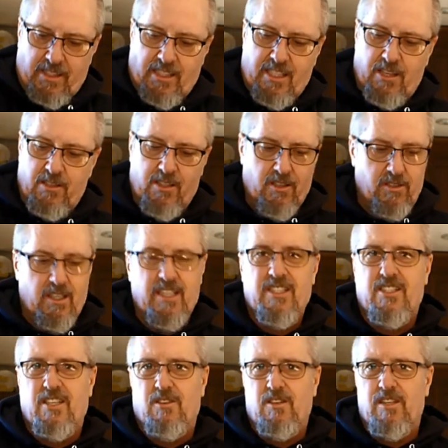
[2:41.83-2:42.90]
So it's
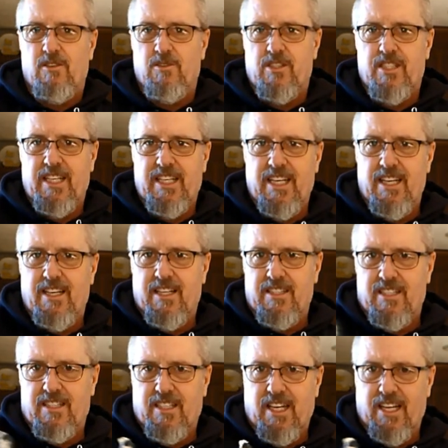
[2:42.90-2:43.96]
still a little sticky because
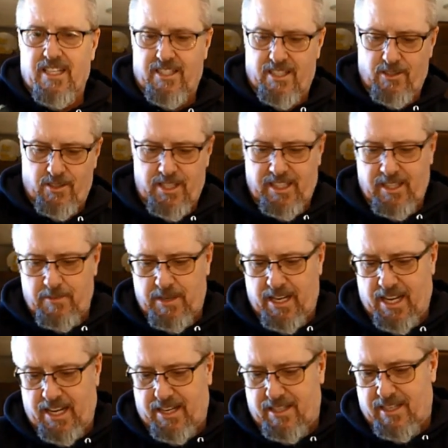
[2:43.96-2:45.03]
it's kind of still sticking to my
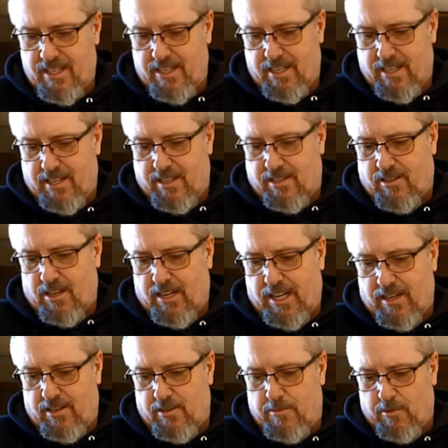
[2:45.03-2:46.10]
hands. So I'm going
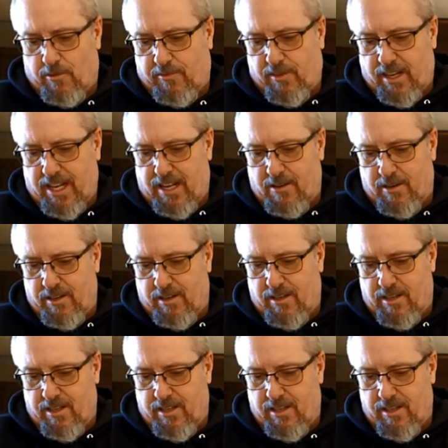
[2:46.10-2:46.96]
to add a little more flour.